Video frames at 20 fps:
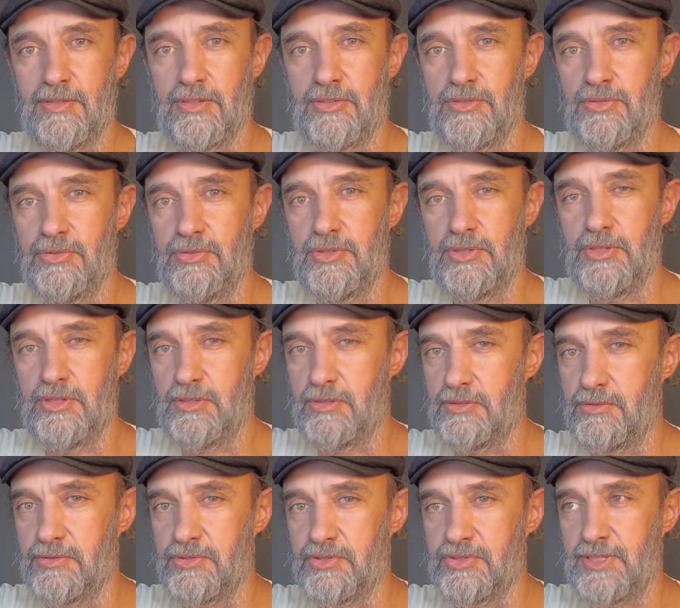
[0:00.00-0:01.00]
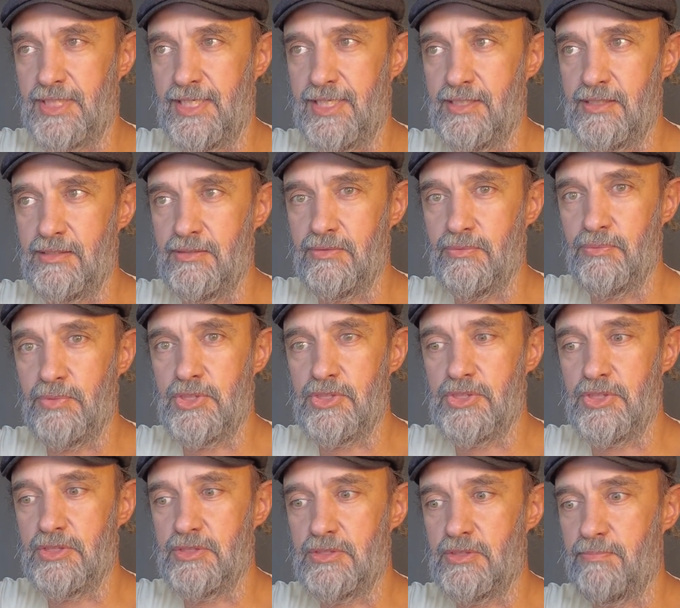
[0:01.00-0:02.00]
or €2.10,
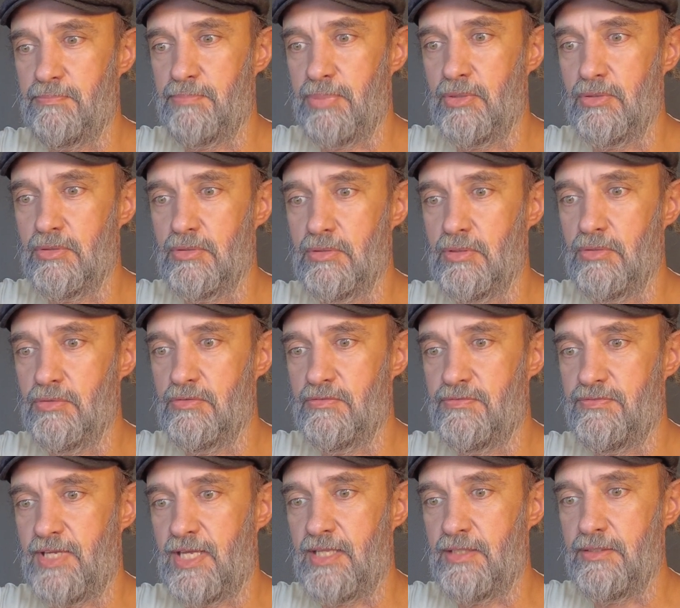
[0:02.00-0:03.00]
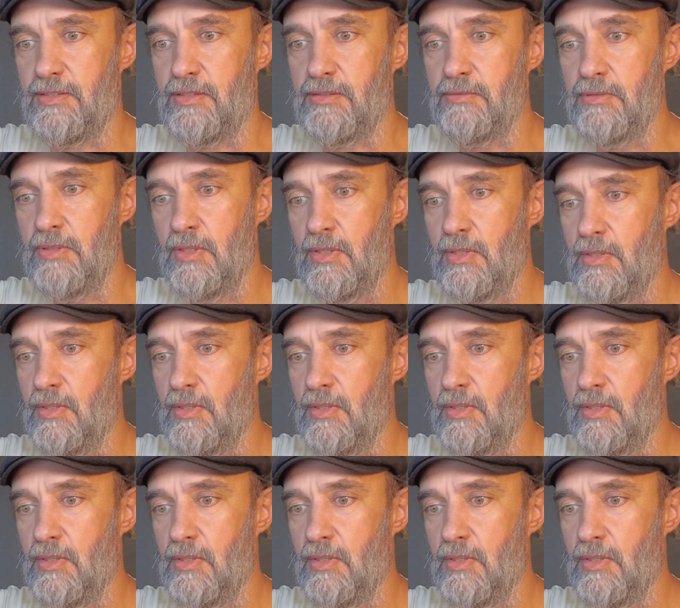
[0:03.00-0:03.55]
which is the bulk load value.